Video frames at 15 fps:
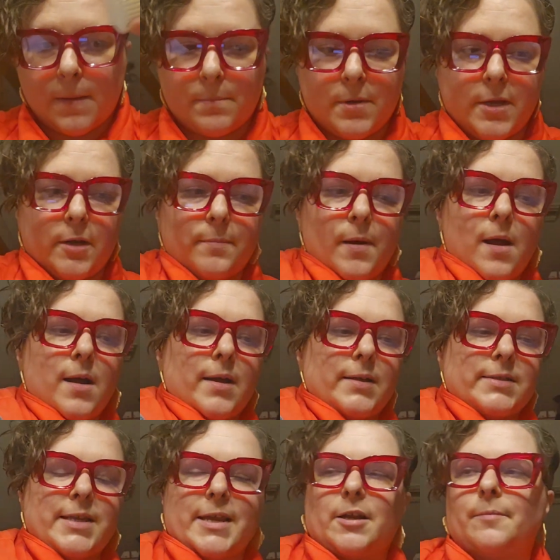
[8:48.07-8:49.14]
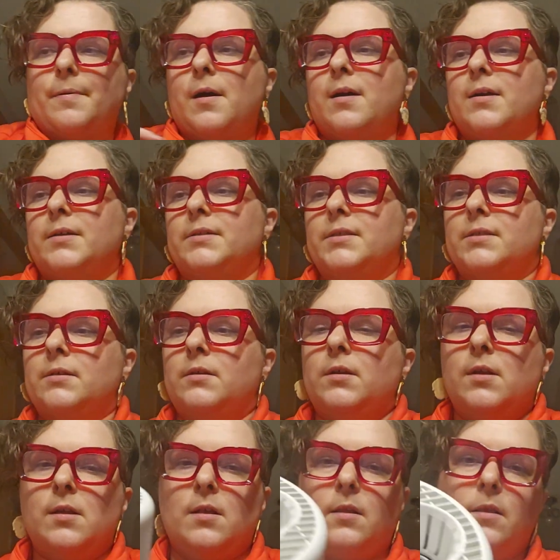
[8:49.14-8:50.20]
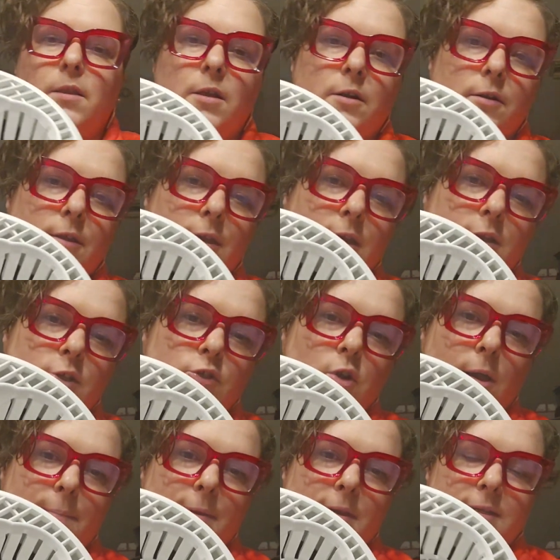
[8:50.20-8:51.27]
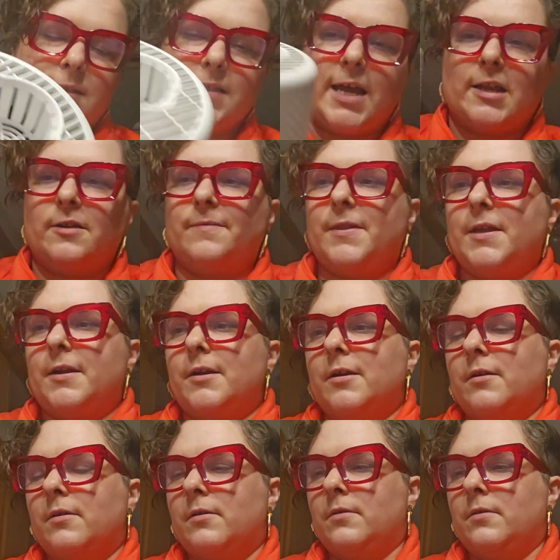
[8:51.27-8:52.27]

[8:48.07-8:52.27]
Put your pods, take your pods. Literally gonna drop it inside of there.